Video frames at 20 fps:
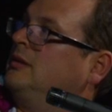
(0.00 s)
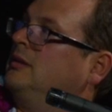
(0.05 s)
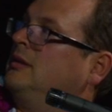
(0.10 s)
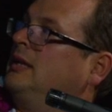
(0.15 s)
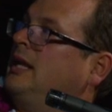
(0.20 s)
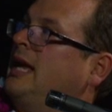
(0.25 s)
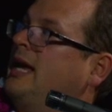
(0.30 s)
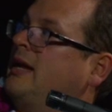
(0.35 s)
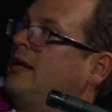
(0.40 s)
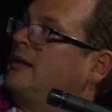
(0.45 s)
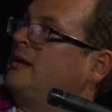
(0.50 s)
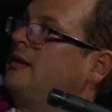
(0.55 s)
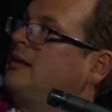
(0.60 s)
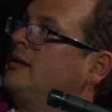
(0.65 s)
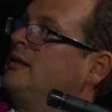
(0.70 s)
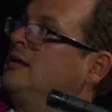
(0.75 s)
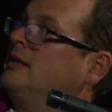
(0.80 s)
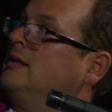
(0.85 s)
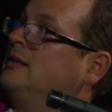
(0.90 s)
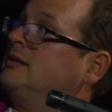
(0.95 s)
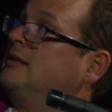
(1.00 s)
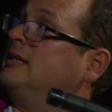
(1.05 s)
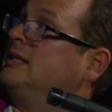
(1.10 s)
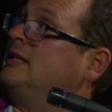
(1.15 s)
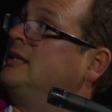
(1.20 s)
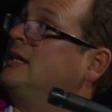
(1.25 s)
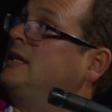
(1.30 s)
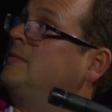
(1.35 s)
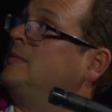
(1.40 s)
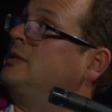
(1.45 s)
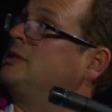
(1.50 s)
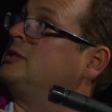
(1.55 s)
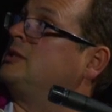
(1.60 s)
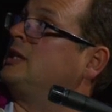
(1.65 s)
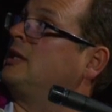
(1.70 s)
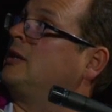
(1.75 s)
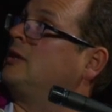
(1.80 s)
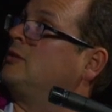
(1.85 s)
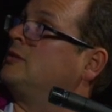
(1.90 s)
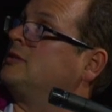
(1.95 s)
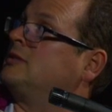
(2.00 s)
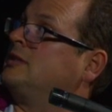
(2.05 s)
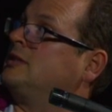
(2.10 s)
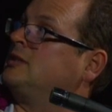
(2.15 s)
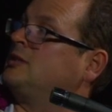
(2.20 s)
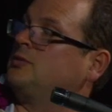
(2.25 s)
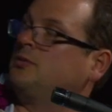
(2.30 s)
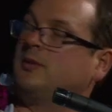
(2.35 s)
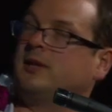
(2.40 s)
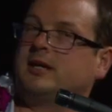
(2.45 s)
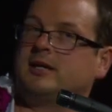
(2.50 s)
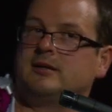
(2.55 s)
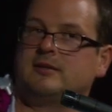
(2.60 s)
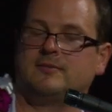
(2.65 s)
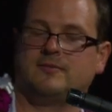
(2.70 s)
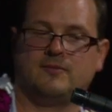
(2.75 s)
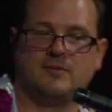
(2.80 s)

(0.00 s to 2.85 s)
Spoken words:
length than the image that goes this way.